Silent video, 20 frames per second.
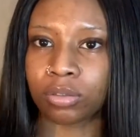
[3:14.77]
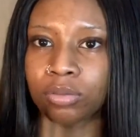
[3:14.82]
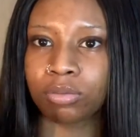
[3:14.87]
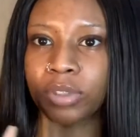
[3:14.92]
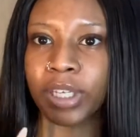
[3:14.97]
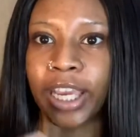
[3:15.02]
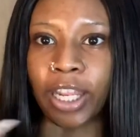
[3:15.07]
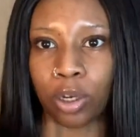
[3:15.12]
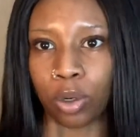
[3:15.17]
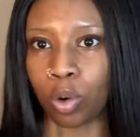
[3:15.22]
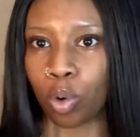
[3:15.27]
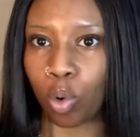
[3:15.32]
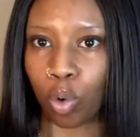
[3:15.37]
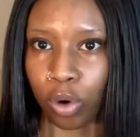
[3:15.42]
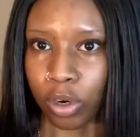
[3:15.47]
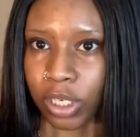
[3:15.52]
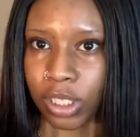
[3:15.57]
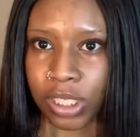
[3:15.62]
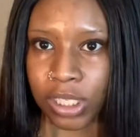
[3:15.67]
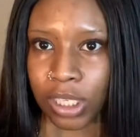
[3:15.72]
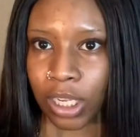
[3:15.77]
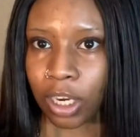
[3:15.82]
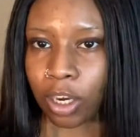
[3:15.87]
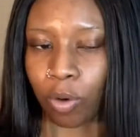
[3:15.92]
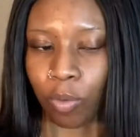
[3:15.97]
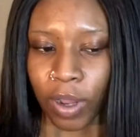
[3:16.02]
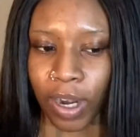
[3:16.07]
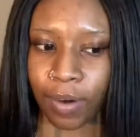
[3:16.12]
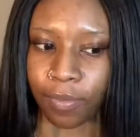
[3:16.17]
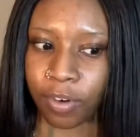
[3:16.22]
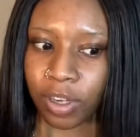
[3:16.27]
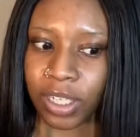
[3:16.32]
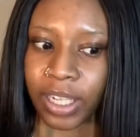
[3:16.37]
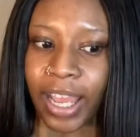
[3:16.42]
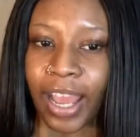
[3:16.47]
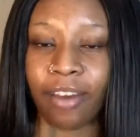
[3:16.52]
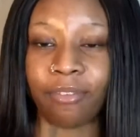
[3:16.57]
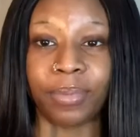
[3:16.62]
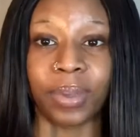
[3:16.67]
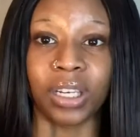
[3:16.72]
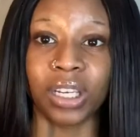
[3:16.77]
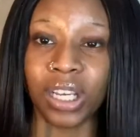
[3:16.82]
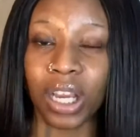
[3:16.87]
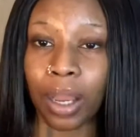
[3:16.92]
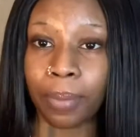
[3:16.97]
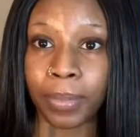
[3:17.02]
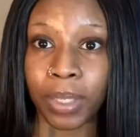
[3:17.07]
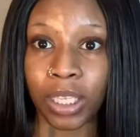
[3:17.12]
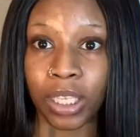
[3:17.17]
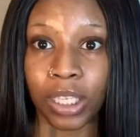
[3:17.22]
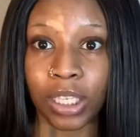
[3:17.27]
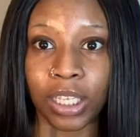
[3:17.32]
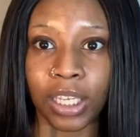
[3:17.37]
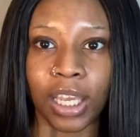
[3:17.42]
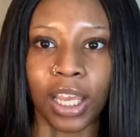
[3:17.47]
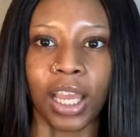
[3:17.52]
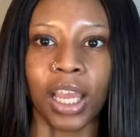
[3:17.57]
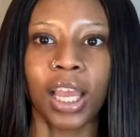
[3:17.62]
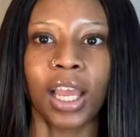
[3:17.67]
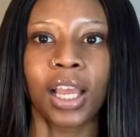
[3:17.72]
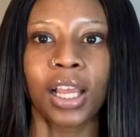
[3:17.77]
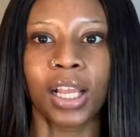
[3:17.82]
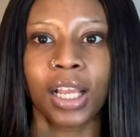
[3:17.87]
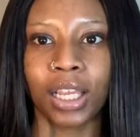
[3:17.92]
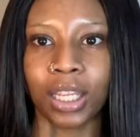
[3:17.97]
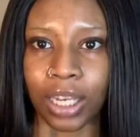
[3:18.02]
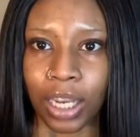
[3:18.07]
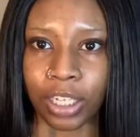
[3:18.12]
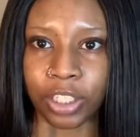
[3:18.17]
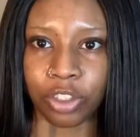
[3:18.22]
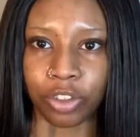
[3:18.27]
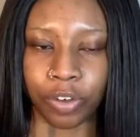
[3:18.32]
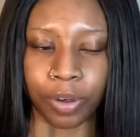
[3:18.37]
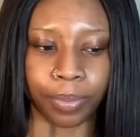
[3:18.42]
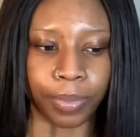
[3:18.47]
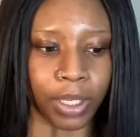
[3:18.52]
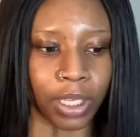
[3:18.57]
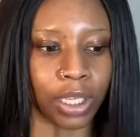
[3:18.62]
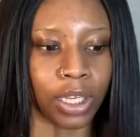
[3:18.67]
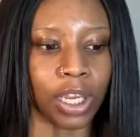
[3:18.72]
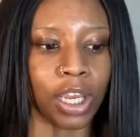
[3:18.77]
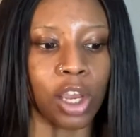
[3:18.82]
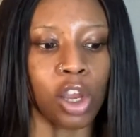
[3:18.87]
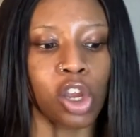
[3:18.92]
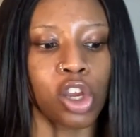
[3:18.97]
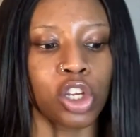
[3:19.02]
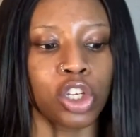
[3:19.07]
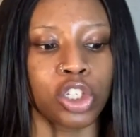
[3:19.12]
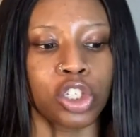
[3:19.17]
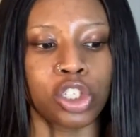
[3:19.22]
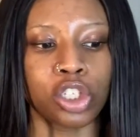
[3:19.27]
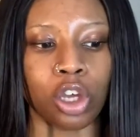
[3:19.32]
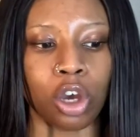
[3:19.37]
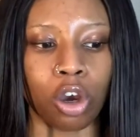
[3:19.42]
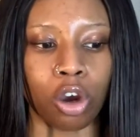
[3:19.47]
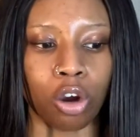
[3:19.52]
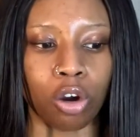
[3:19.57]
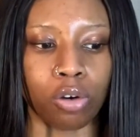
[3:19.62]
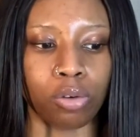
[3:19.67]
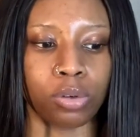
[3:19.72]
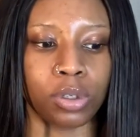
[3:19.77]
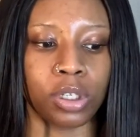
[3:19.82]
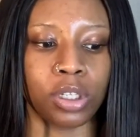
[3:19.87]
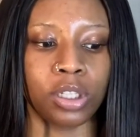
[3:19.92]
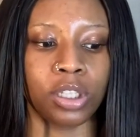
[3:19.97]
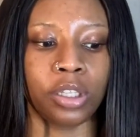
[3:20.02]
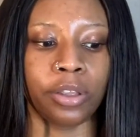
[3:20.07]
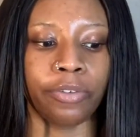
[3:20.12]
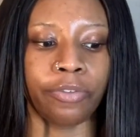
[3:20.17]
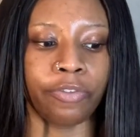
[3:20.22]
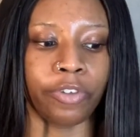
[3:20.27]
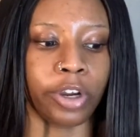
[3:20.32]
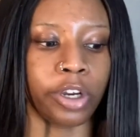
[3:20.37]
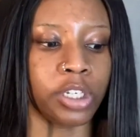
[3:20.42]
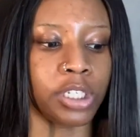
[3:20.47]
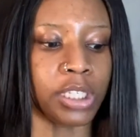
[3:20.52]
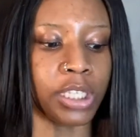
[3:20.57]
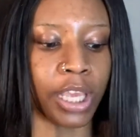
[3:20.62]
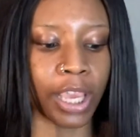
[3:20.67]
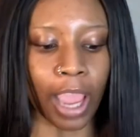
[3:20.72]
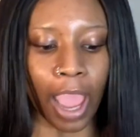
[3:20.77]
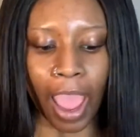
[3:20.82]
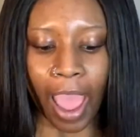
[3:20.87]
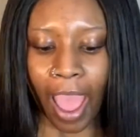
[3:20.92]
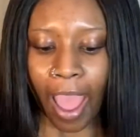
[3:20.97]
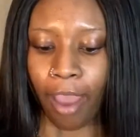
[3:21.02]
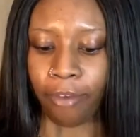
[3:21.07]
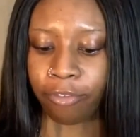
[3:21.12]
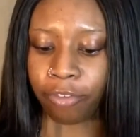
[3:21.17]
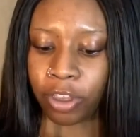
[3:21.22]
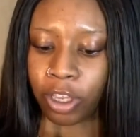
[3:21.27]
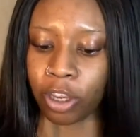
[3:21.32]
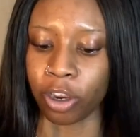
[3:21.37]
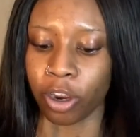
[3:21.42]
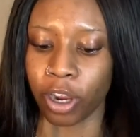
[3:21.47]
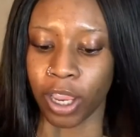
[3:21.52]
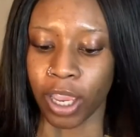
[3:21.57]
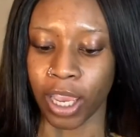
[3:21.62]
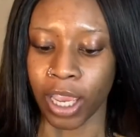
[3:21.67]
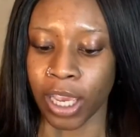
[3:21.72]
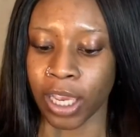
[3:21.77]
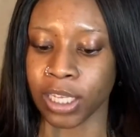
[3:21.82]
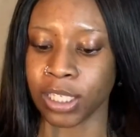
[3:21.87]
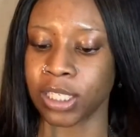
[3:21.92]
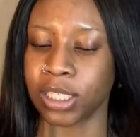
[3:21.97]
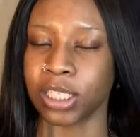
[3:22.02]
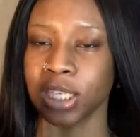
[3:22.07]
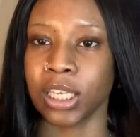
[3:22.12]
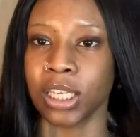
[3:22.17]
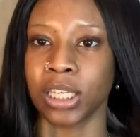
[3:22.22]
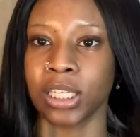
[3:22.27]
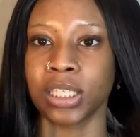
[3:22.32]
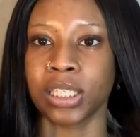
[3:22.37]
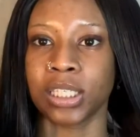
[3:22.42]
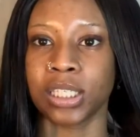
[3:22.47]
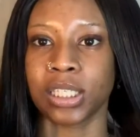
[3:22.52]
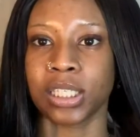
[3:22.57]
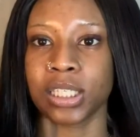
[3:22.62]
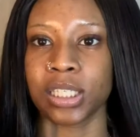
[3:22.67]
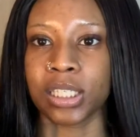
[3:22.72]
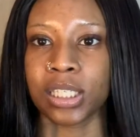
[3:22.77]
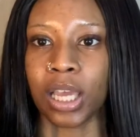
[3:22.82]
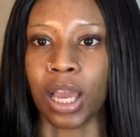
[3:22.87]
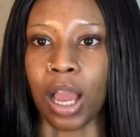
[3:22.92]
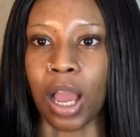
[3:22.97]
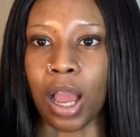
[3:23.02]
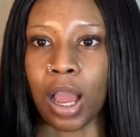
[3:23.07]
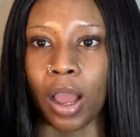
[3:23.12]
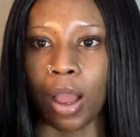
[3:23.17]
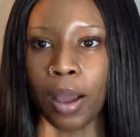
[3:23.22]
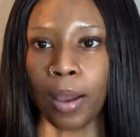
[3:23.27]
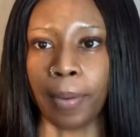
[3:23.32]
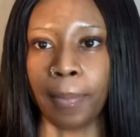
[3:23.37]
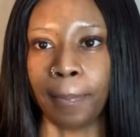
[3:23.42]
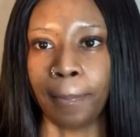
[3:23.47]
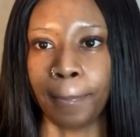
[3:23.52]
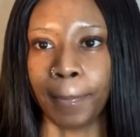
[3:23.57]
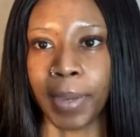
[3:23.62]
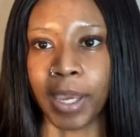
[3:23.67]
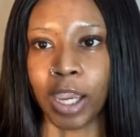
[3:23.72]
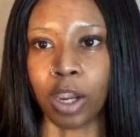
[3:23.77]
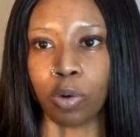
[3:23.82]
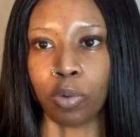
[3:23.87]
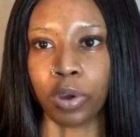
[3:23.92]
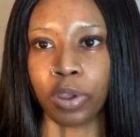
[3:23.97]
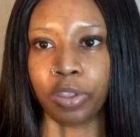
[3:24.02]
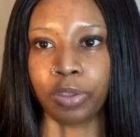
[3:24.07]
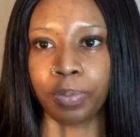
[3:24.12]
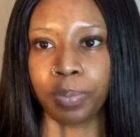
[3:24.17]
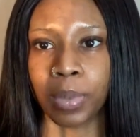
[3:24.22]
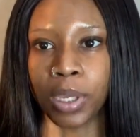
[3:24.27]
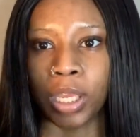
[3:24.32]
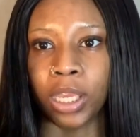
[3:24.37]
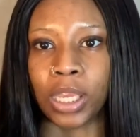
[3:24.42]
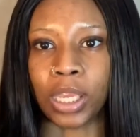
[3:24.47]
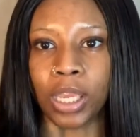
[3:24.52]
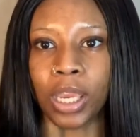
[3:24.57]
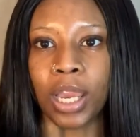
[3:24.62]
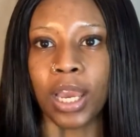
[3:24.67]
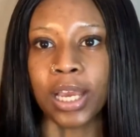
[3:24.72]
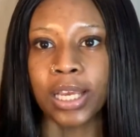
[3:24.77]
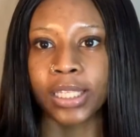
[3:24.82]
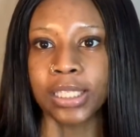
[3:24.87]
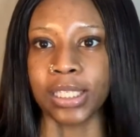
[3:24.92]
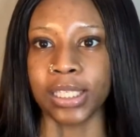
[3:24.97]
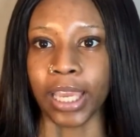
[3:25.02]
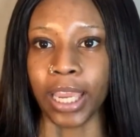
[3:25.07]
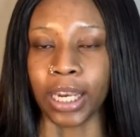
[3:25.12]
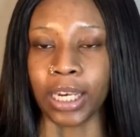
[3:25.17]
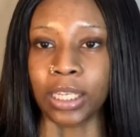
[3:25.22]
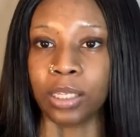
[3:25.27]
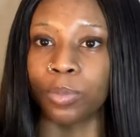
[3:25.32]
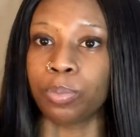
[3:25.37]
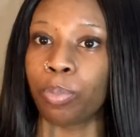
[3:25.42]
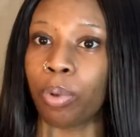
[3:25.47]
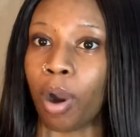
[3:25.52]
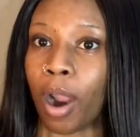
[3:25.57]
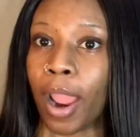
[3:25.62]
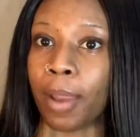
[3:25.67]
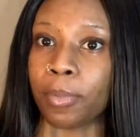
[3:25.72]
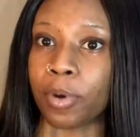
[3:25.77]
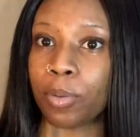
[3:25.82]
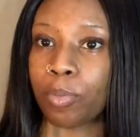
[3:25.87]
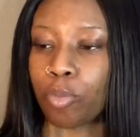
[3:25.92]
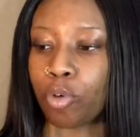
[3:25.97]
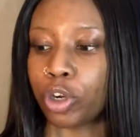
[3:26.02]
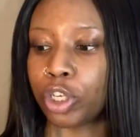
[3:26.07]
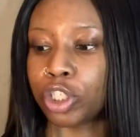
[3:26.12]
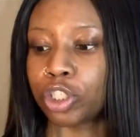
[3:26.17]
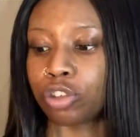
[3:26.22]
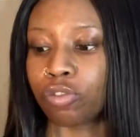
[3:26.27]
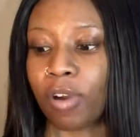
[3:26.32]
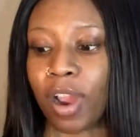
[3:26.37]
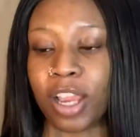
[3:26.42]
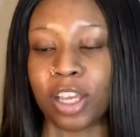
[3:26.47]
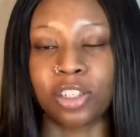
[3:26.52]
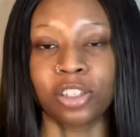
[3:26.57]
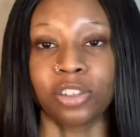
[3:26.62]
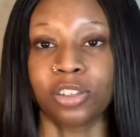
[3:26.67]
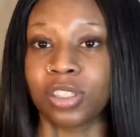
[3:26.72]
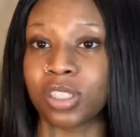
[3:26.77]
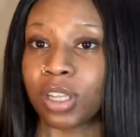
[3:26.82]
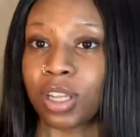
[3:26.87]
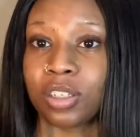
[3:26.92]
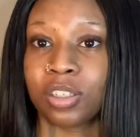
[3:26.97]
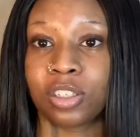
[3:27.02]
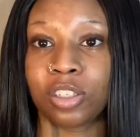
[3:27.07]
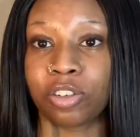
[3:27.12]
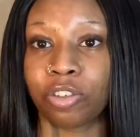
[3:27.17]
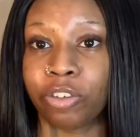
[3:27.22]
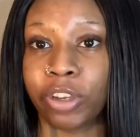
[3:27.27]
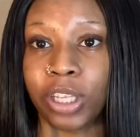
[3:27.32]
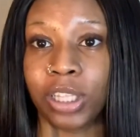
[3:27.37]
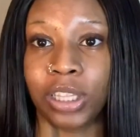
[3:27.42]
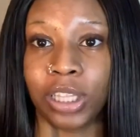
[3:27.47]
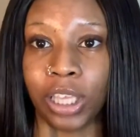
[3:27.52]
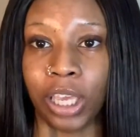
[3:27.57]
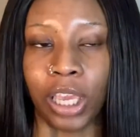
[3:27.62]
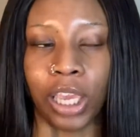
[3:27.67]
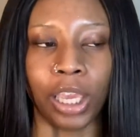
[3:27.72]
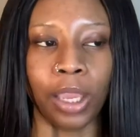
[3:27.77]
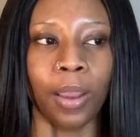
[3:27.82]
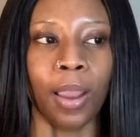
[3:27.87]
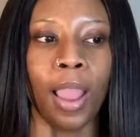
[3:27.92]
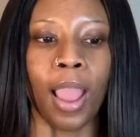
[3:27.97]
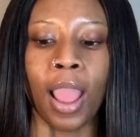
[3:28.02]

in quarantine or whatever that have been coming clutch for me so the first thing i have here is this um, Bare With Me Daily Primer Moisturizer Sunscreen thing.